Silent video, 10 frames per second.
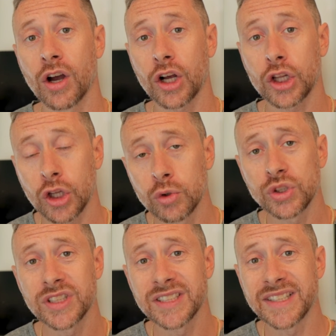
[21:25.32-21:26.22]

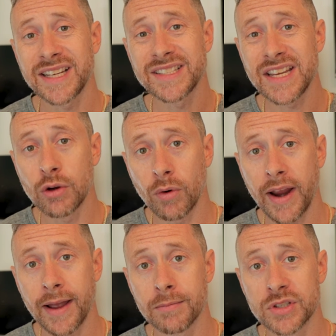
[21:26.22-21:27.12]
close to 60
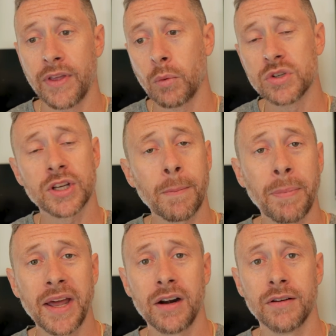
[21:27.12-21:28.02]
grams that was
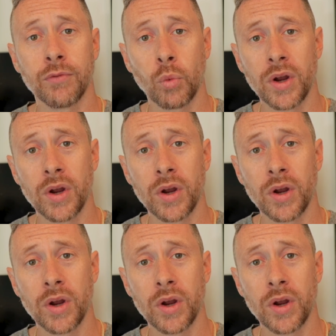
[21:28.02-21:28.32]
competitive